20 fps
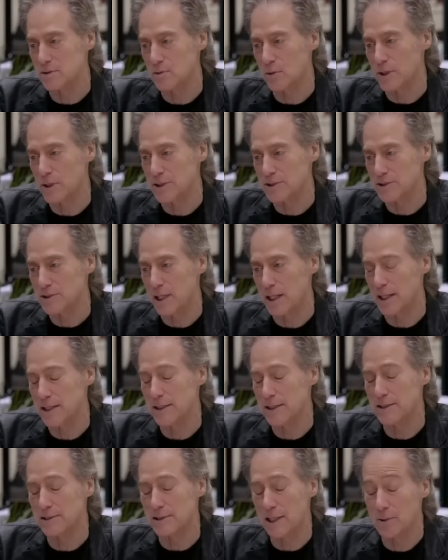She wanted
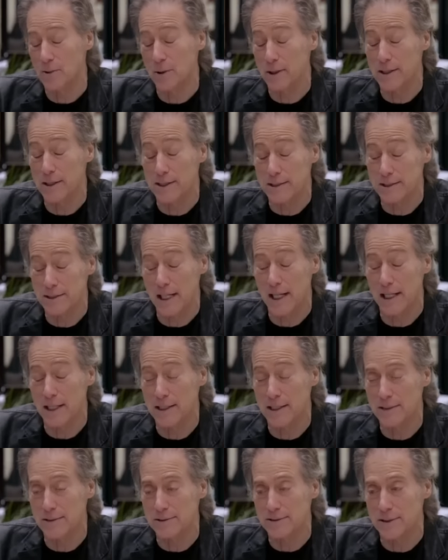Chinese, I wanted
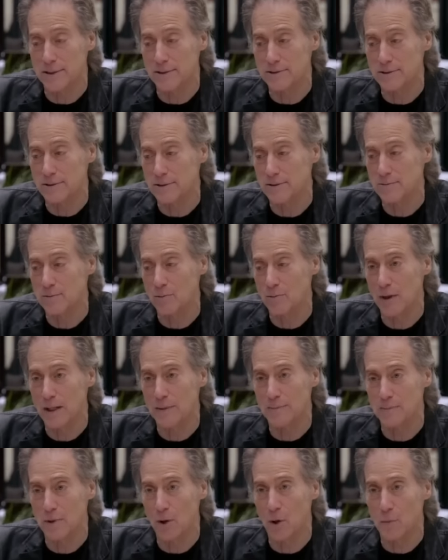Italian, so she
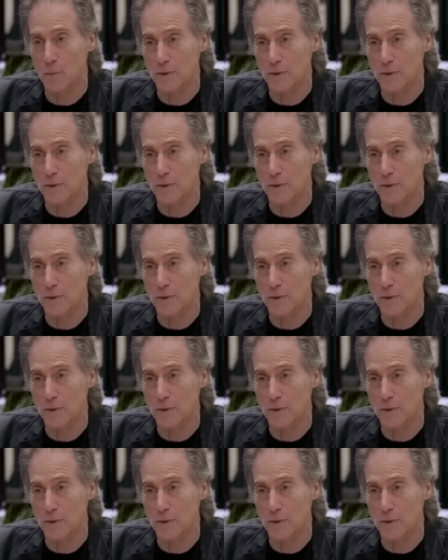wept